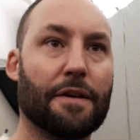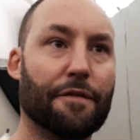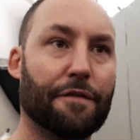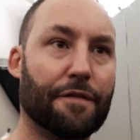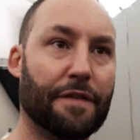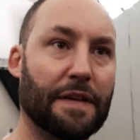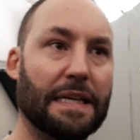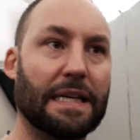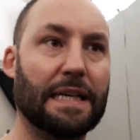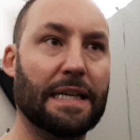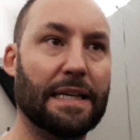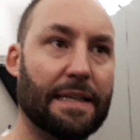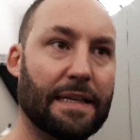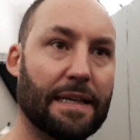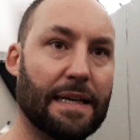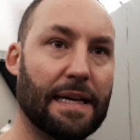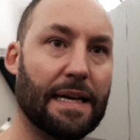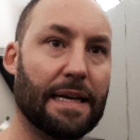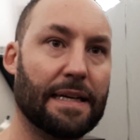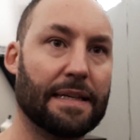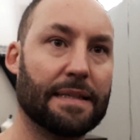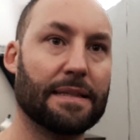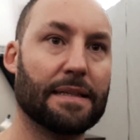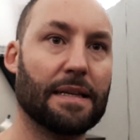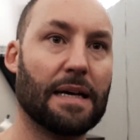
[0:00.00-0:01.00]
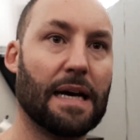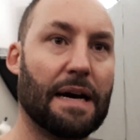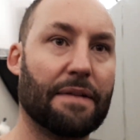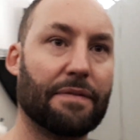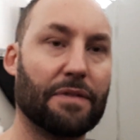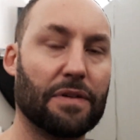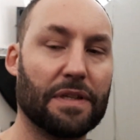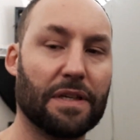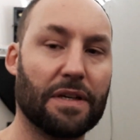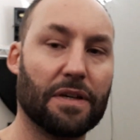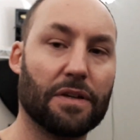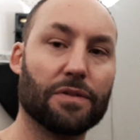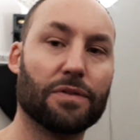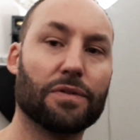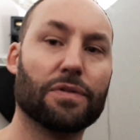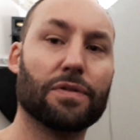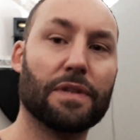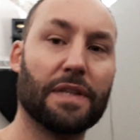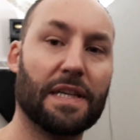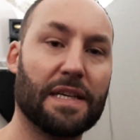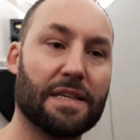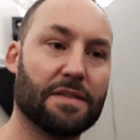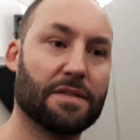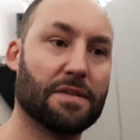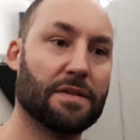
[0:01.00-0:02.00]
fiddly and I've only got 2
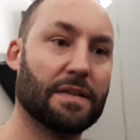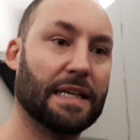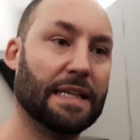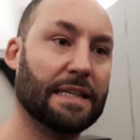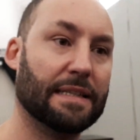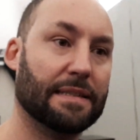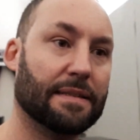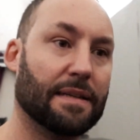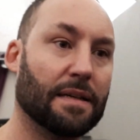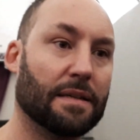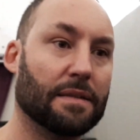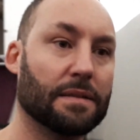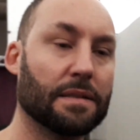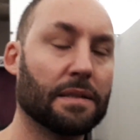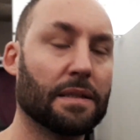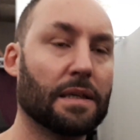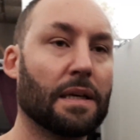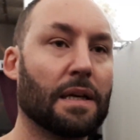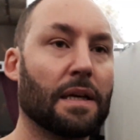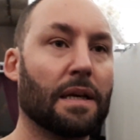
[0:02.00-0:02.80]
days to get it done,